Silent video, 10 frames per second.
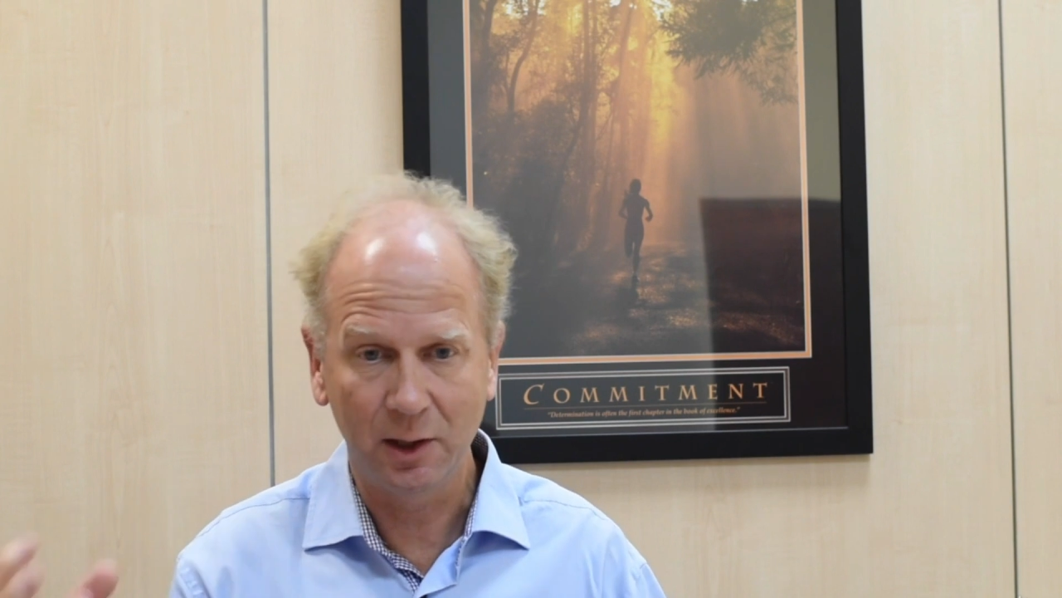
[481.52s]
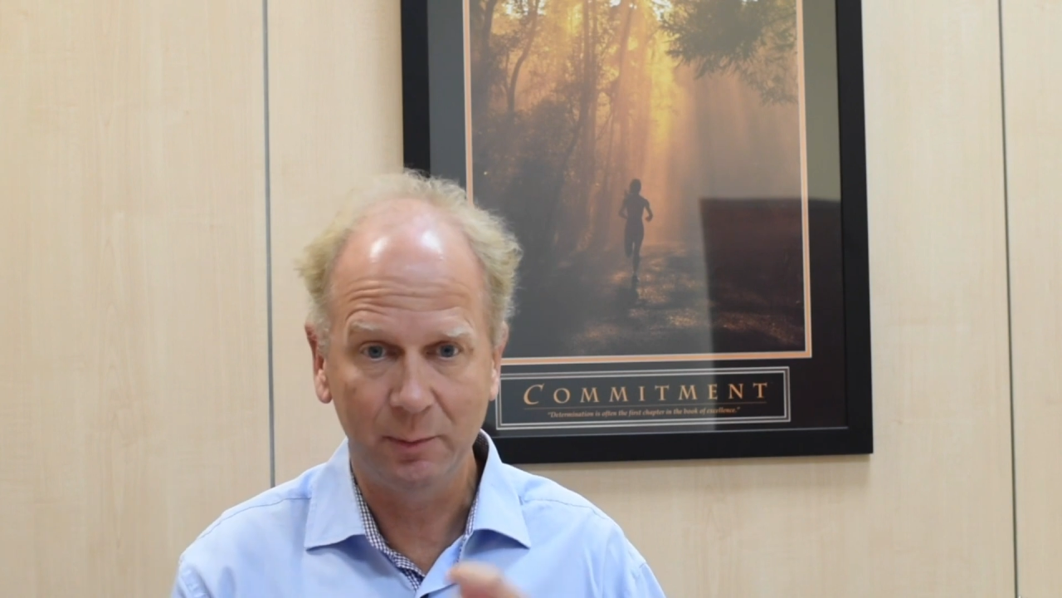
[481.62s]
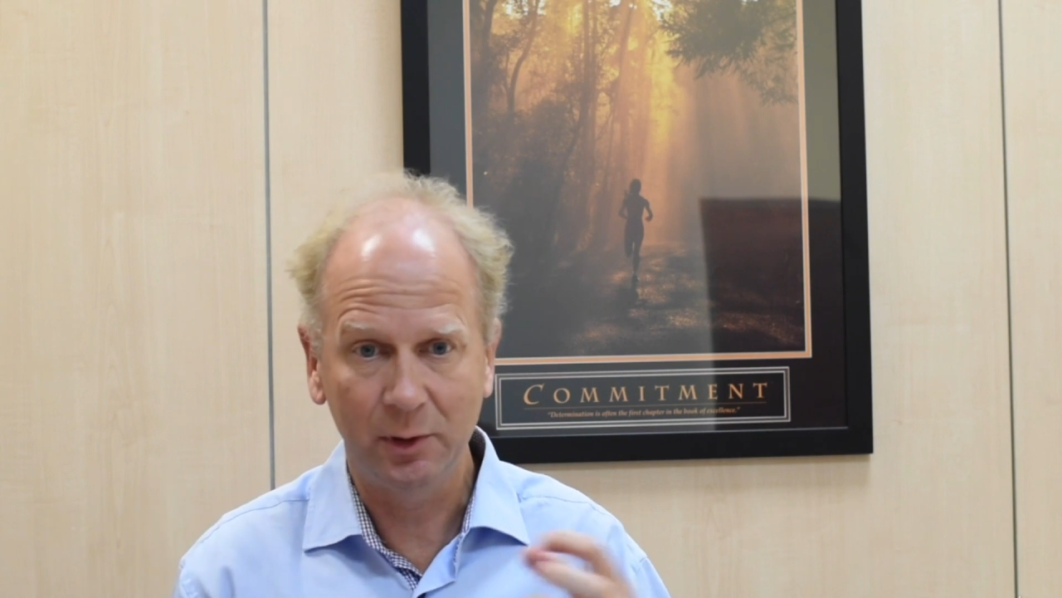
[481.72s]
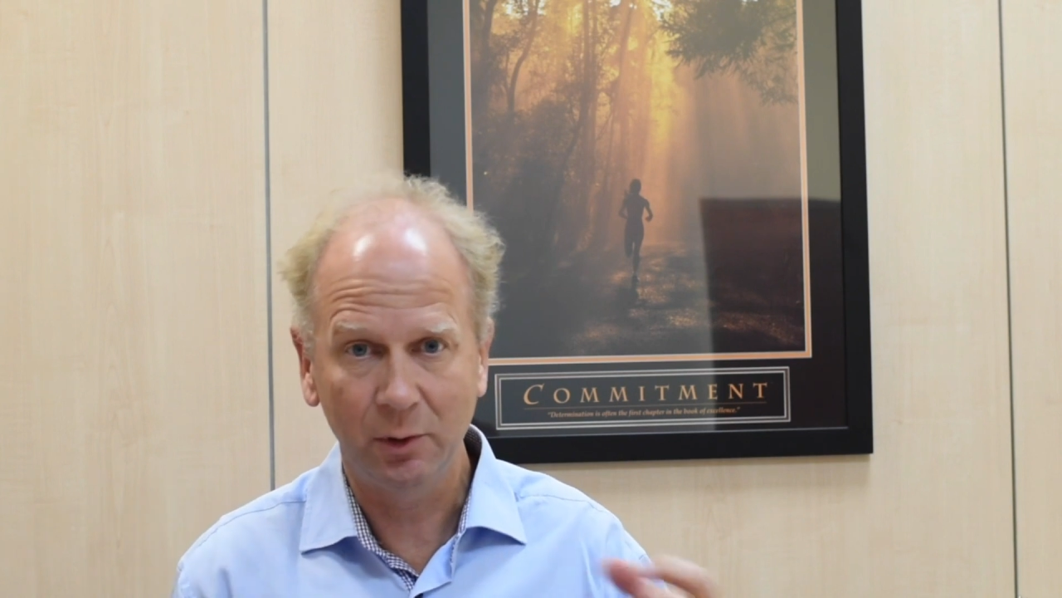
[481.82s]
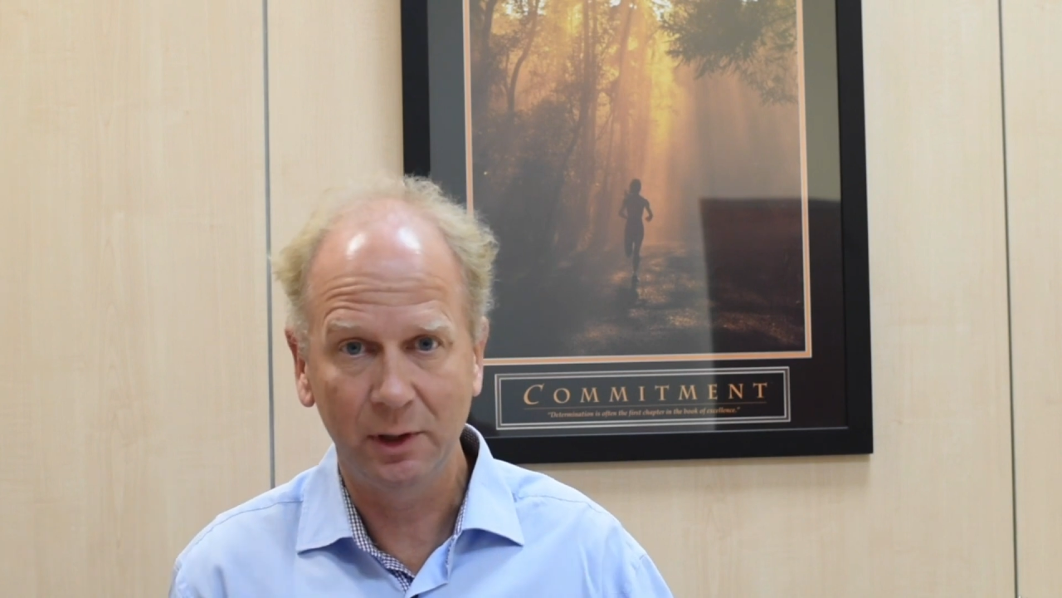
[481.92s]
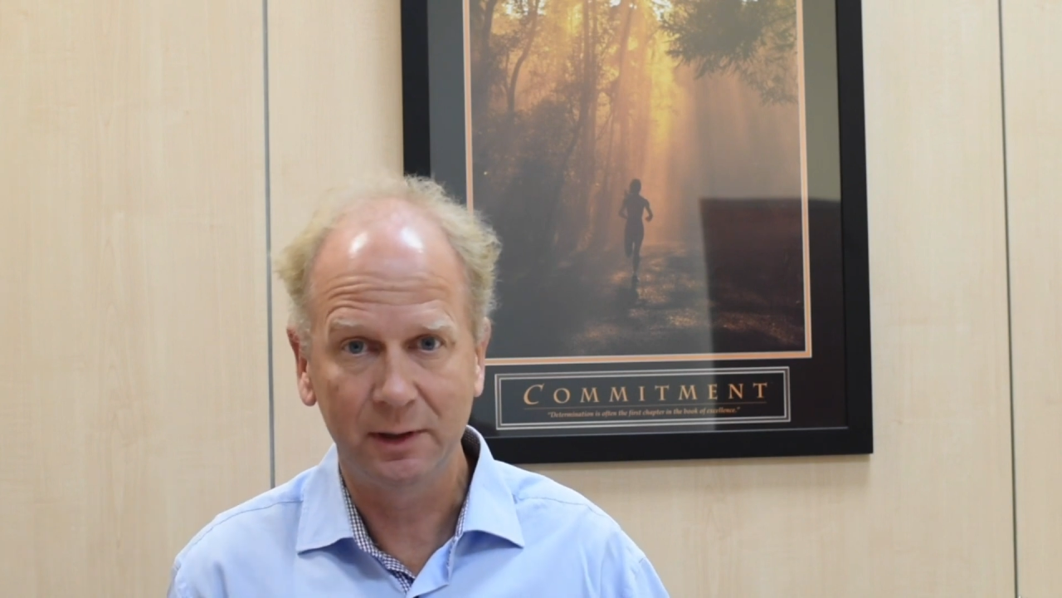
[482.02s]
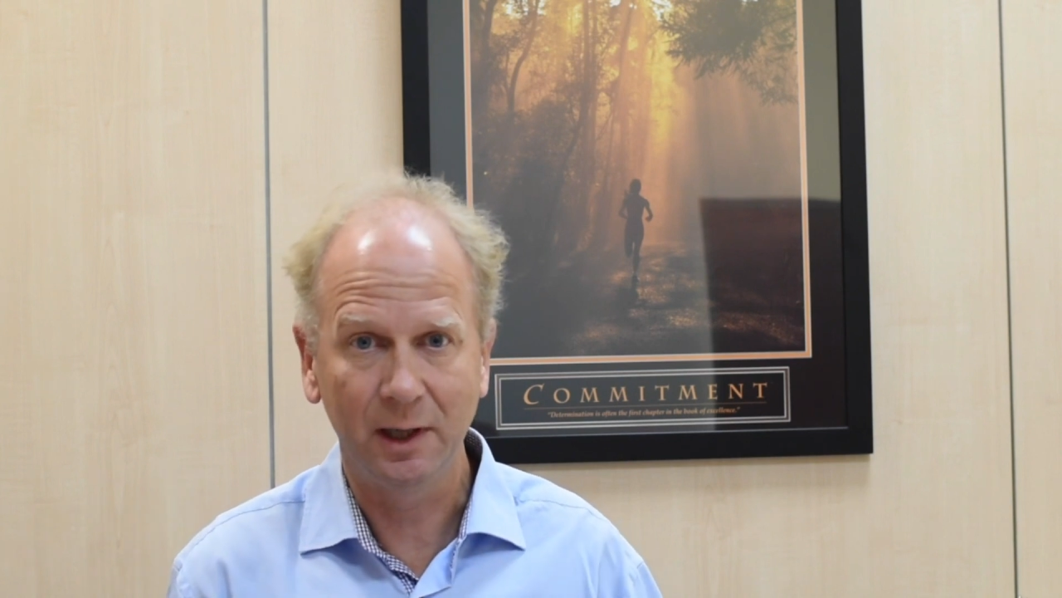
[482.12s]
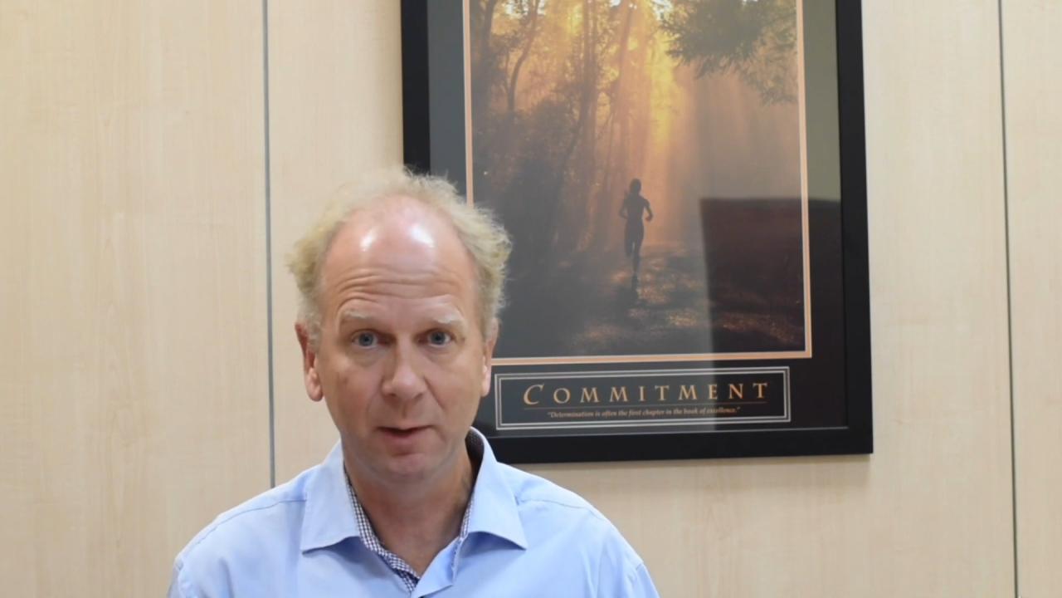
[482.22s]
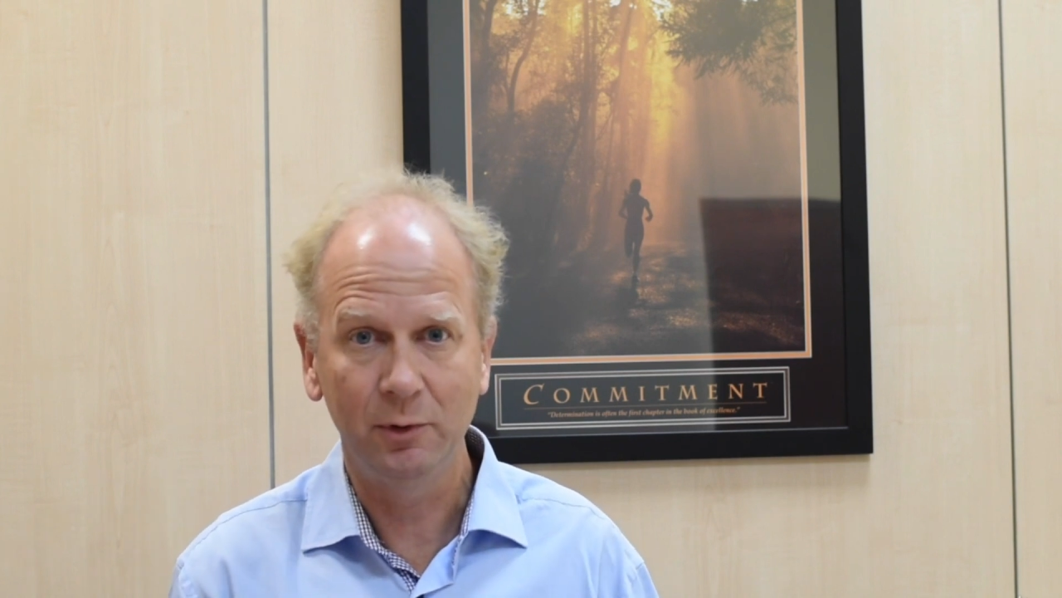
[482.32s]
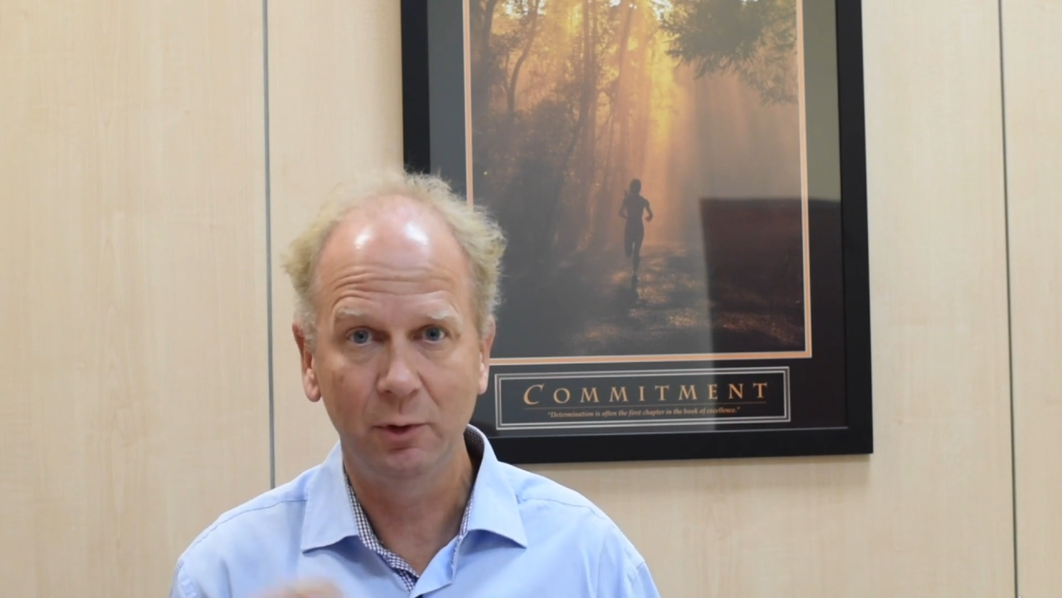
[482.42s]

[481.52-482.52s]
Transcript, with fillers: are coming all the time.